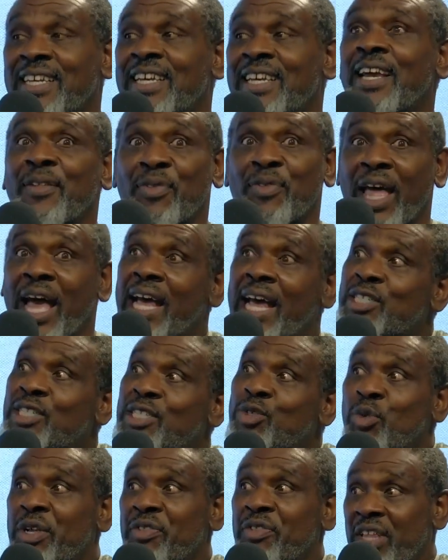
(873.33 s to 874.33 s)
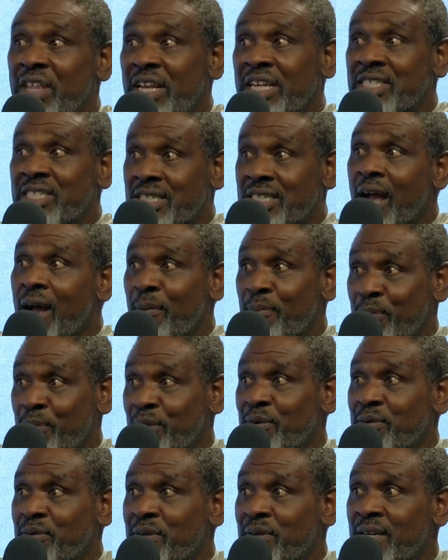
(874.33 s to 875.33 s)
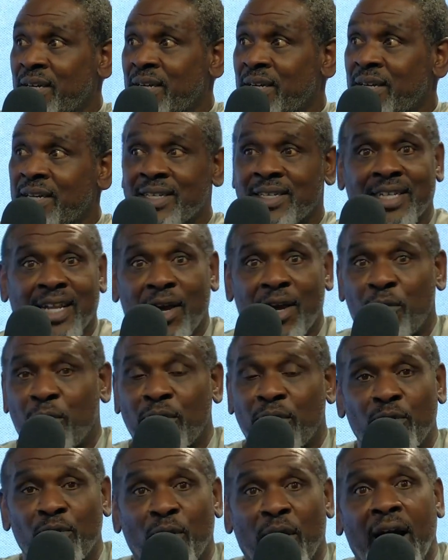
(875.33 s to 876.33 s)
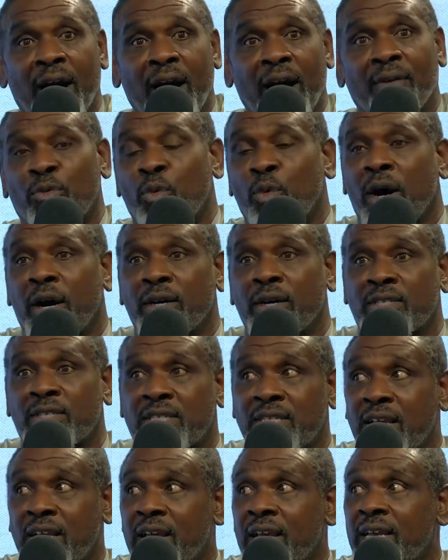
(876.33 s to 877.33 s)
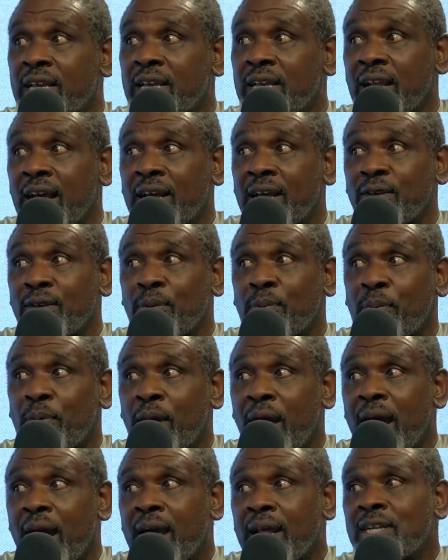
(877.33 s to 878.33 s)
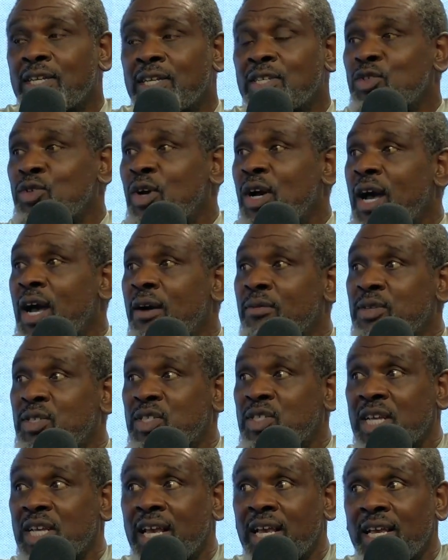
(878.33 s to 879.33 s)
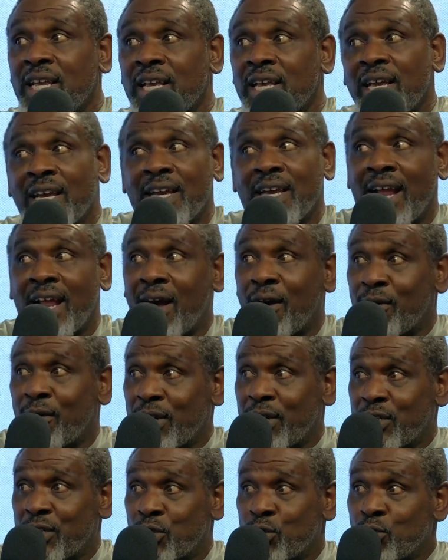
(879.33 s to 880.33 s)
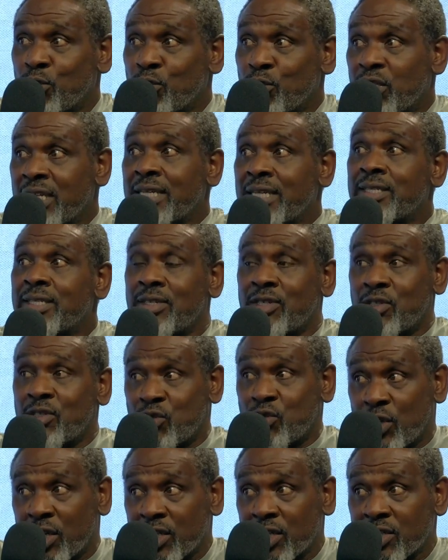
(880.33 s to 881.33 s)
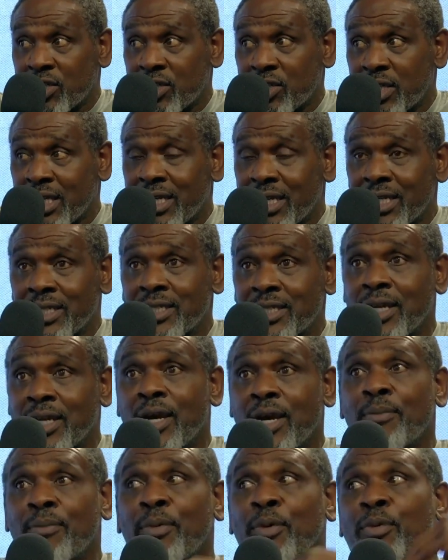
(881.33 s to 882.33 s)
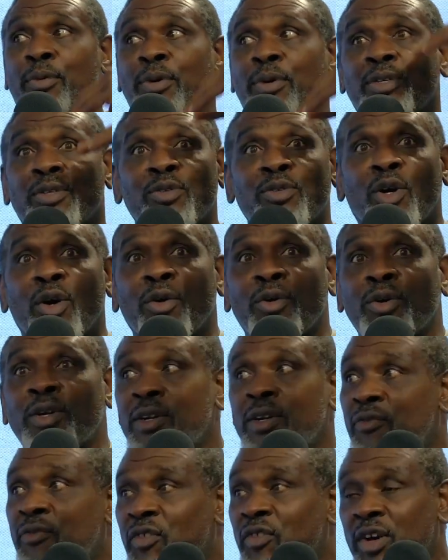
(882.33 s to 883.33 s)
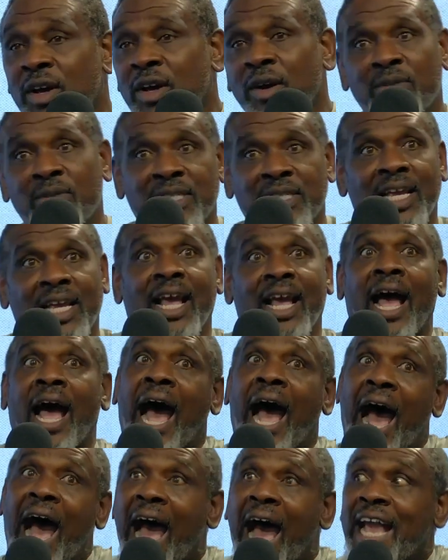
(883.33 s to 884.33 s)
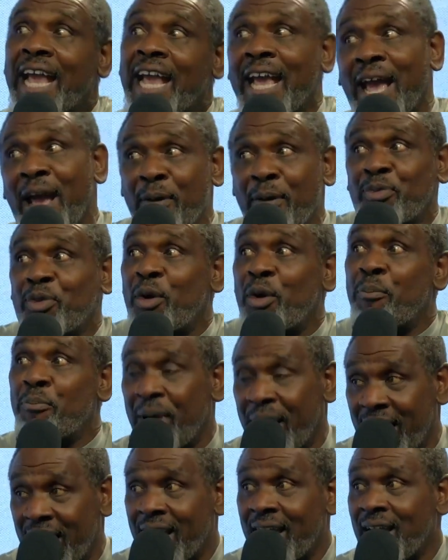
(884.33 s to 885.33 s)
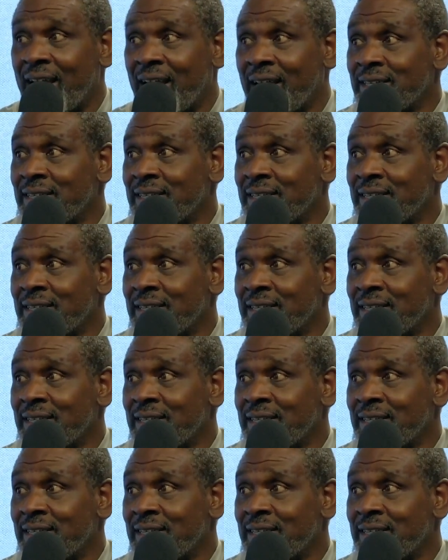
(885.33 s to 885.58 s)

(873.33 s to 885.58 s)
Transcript: and that's when they stop you. They will. You will have a say in how you practice. You'll have a say in how they do things and structure things. But when you go to the front office, and say, "I am the man."